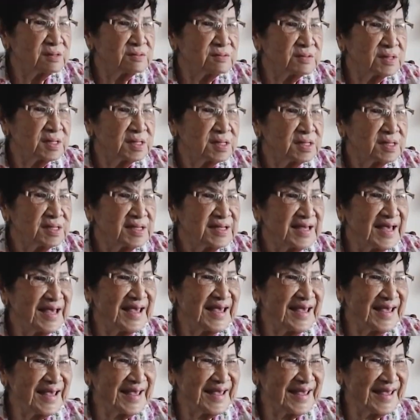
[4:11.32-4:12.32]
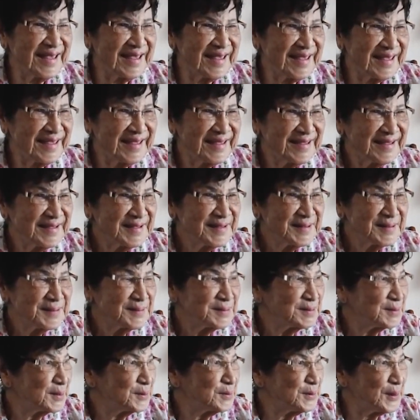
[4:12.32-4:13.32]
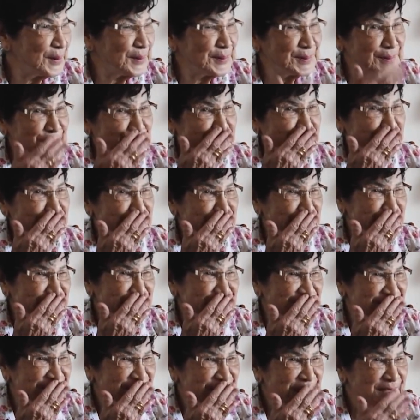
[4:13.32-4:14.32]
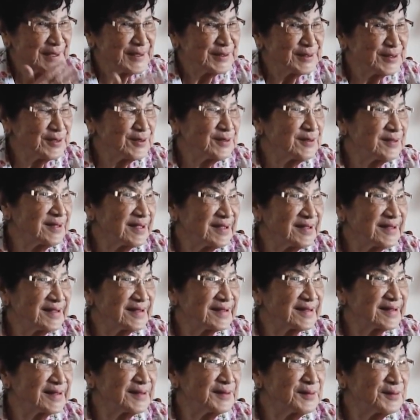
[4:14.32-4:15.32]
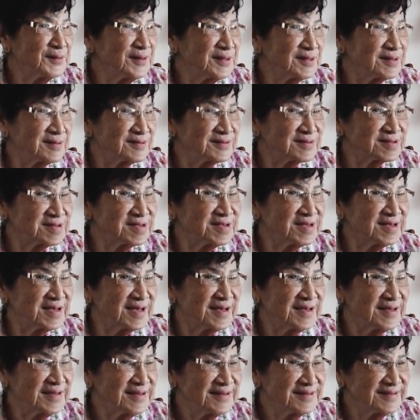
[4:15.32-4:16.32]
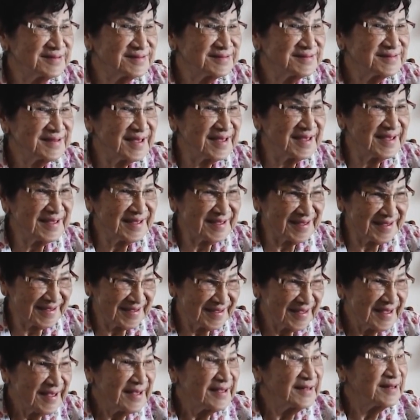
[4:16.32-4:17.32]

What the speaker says: It ties into the video that I want to show. You can play it at this point or later when you're discussing the question. This